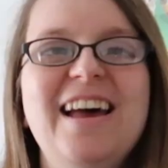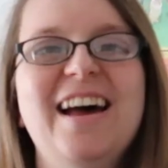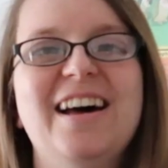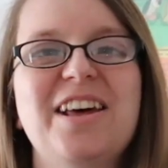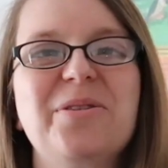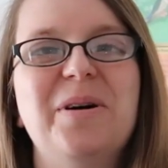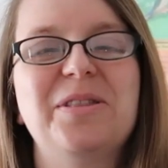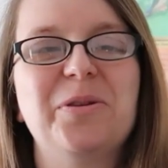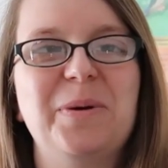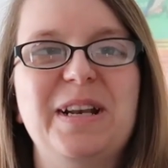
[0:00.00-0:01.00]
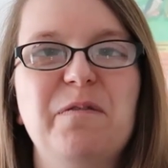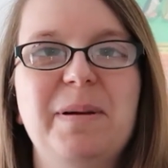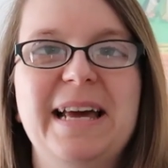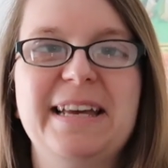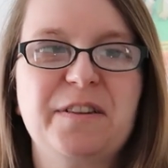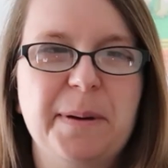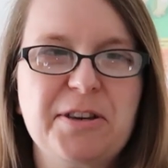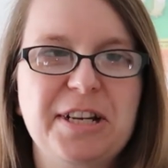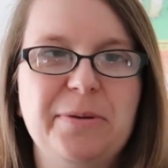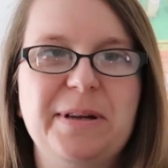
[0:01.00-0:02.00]
Another one that we love playing,
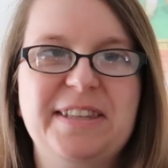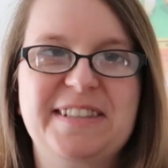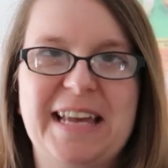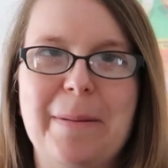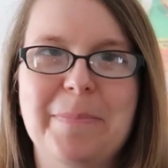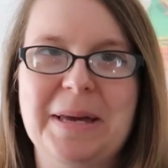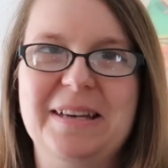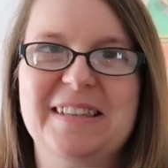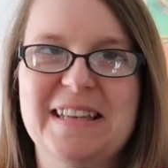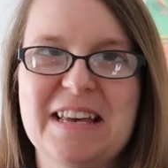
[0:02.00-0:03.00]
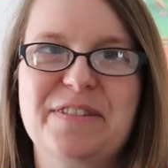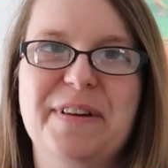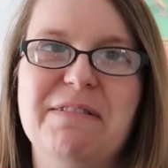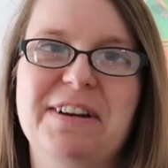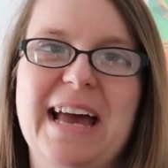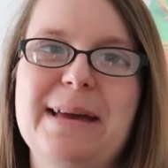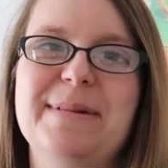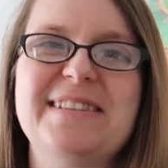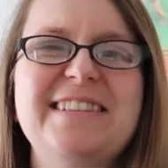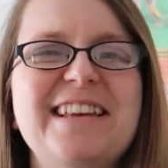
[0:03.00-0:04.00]
especially with Scampy, because it's his favourite game,
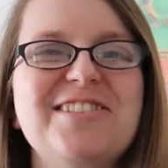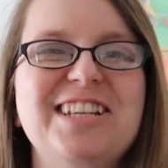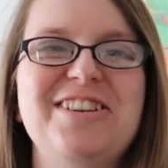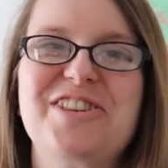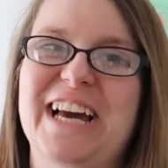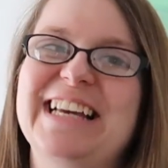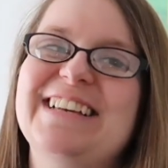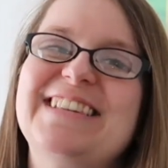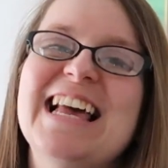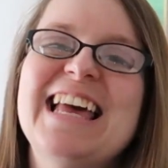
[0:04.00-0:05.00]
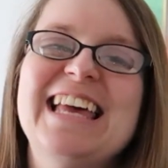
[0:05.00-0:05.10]
is essentially chase.